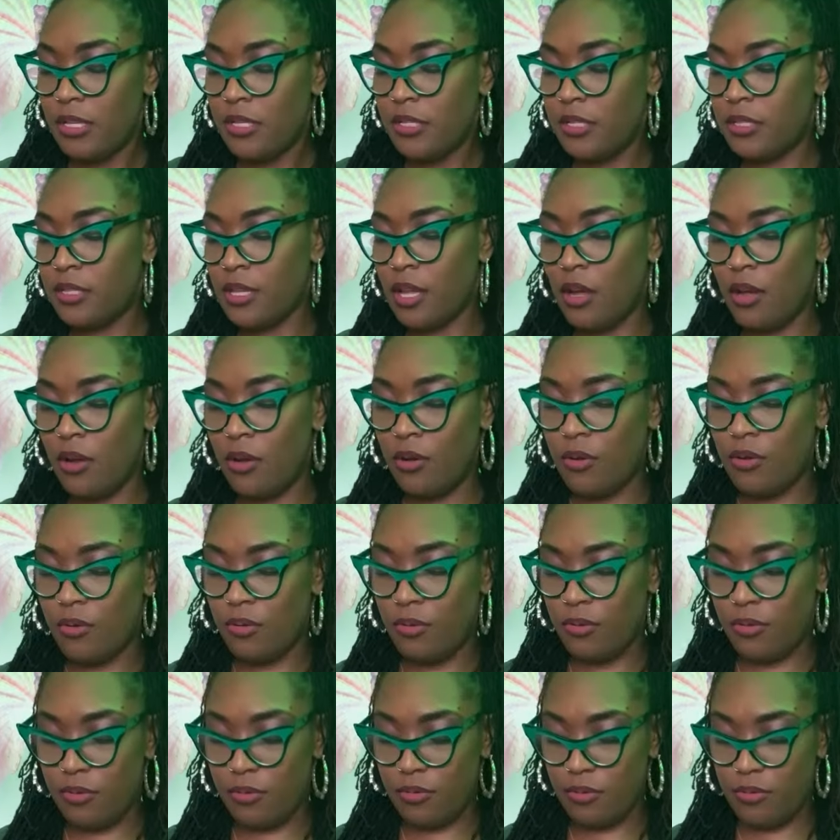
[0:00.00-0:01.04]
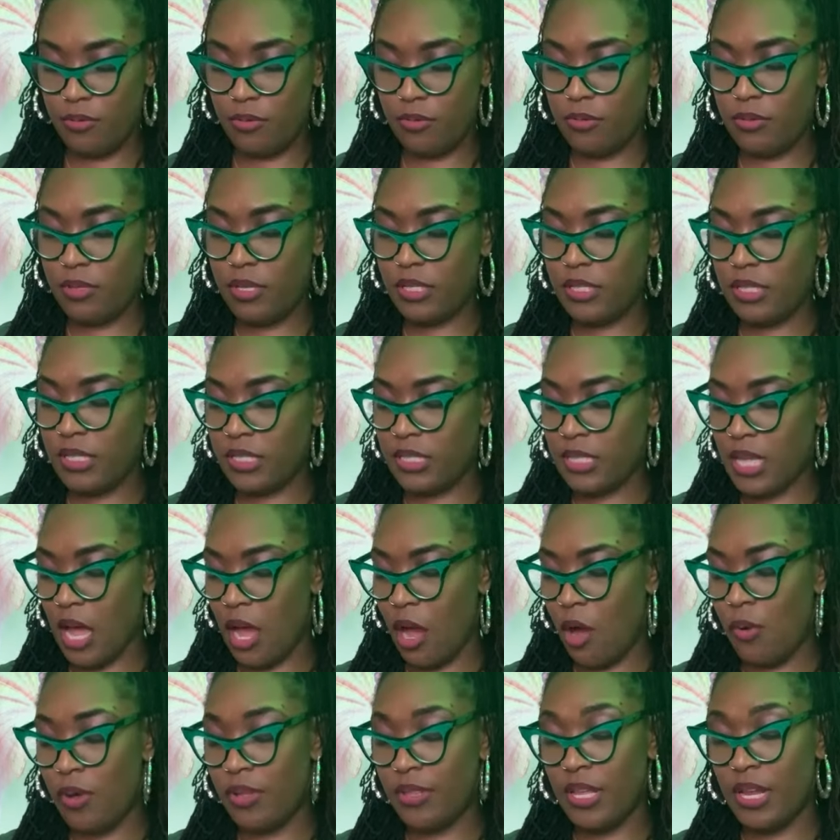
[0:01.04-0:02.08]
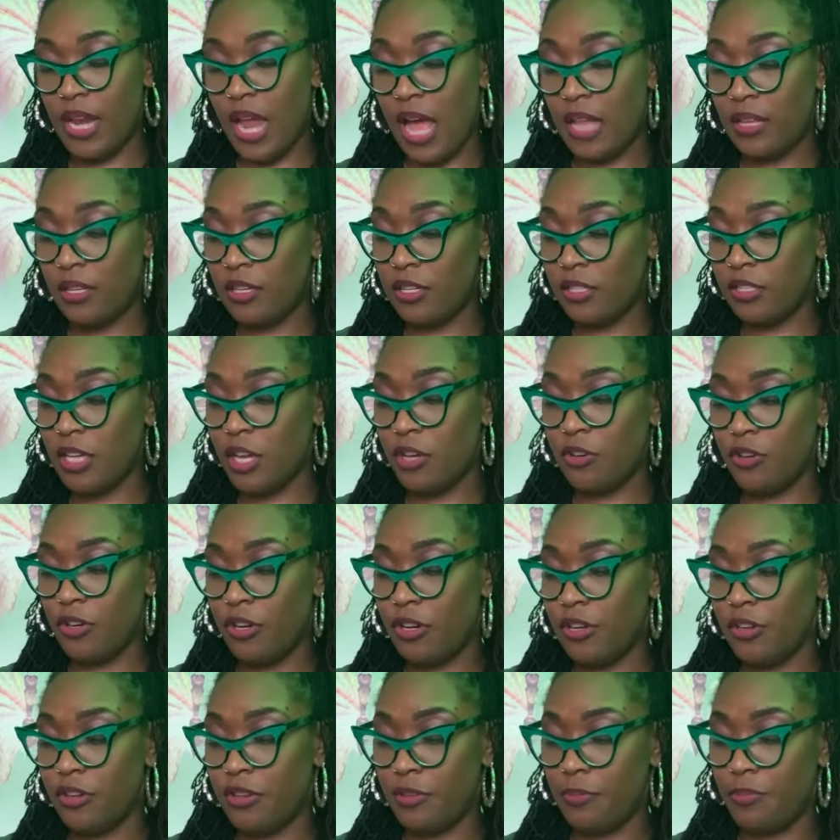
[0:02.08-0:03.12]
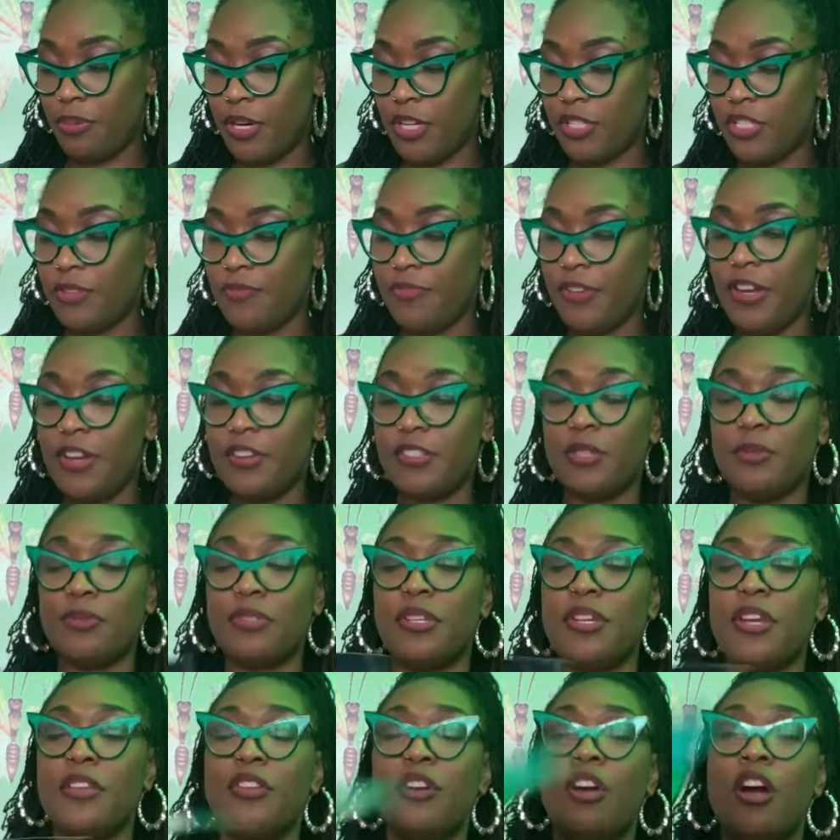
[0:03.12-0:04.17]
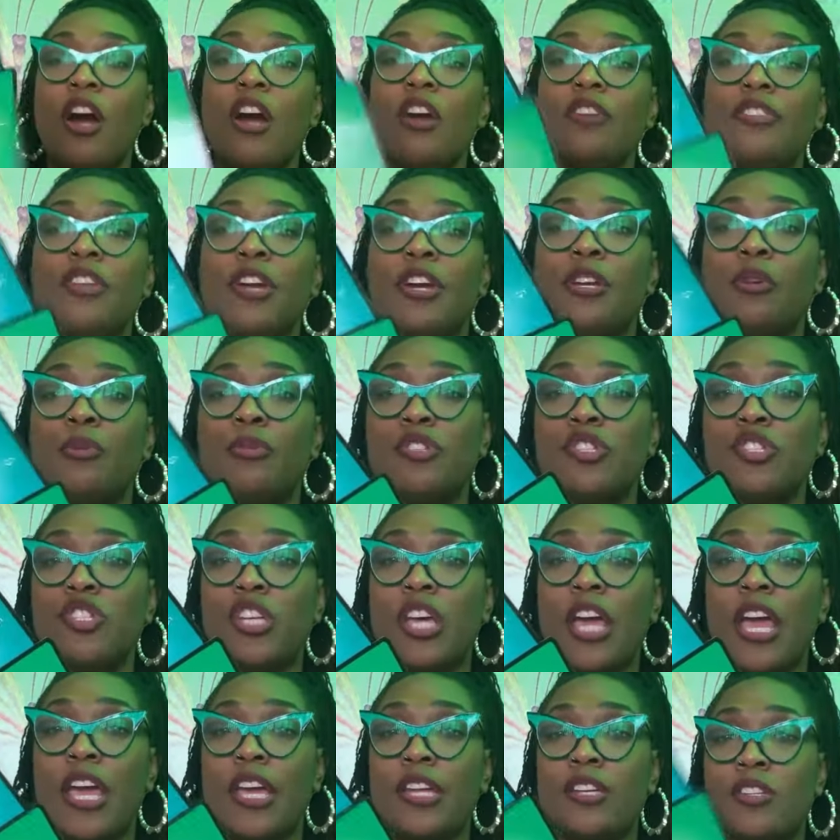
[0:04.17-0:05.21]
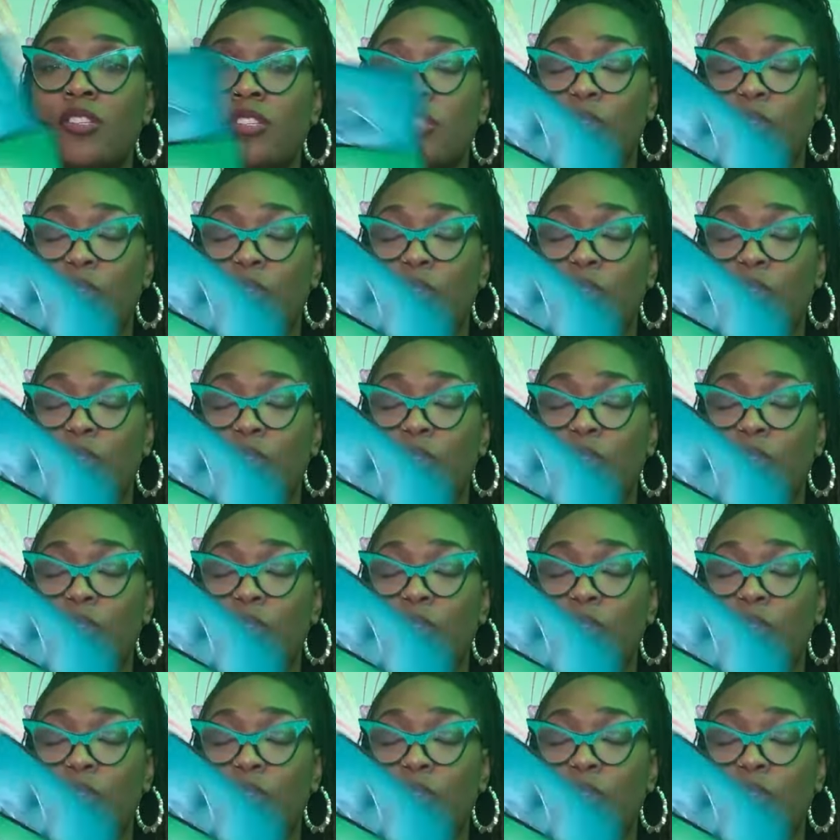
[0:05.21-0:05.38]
So this is, oh, and then I looked under perseverance, there was another card there and it was change.